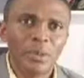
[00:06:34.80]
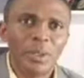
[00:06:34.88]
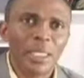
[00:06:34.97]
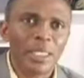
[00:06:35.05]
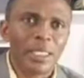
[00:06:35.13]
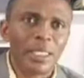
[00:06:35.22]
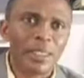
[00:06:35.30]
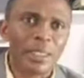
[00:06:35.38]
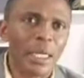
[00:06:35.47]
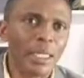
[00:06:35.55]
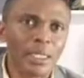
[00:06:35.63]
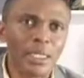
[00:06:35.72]
husband is
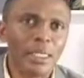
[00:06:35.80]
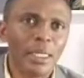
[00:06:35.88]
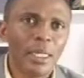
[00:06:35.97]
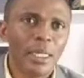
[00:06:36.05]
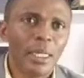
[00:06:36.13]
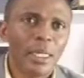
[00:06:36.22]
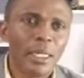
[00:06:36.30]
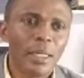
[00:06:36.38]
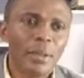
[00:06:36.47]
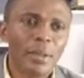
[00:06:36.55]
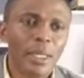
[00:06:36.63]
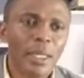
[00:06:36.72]
that.
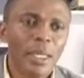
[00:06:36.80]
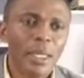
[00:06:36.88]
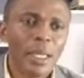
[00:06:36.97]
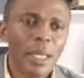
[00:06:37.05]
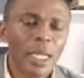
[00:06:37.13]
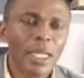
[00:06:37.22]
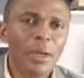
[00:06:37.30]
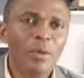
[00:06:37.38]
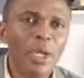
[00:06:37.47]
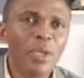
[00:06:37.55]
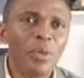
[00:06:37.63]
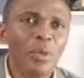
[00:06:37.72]
Okay? And then
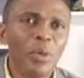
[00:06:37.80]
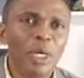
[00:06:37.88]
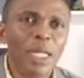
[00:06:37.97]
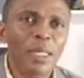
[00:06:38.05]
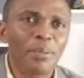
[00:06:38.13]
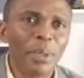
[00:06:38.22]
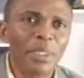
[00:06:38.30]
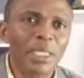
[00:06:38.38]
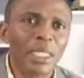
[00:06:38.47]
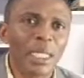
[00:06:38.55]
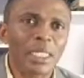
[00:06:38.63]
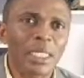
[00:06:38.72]
when you look at the
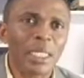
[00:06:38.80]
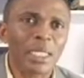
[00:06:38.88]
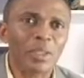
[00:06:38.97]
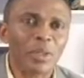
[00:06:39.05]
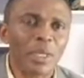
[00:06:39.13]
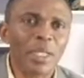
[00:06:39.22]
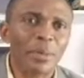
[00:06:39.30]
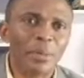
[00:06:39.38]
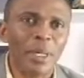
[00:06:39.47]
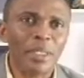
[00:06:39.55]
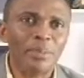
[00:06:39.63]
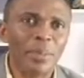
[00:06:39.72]
person that they are talking
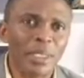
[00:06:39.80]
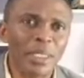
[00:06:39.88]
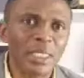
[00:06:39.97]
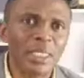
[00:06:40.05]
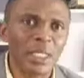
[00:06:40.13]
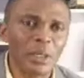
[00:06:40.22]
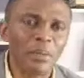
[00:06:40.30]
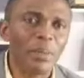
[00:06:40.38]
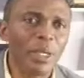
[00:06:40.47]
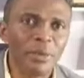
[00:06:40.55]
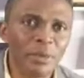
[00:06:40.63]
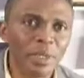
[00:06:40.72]
about, the person is an
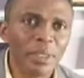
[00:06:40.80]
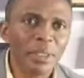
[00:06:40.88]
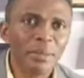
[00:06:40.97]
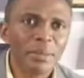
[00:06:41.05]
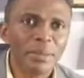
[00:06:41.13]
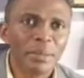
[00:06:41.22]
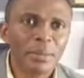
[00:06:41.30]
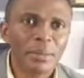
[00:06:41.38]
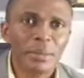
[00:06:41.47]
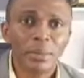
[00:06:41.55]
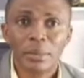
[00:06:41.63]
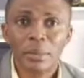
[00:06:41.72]
unbeliever.
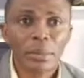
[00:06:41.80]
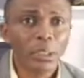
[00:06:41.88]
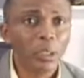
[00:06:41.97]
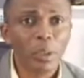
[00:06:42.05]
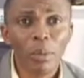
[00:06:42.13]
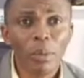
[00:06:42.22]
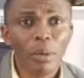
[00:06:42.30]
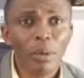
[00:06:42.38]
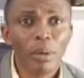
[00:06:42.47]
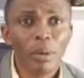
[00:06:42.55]
So,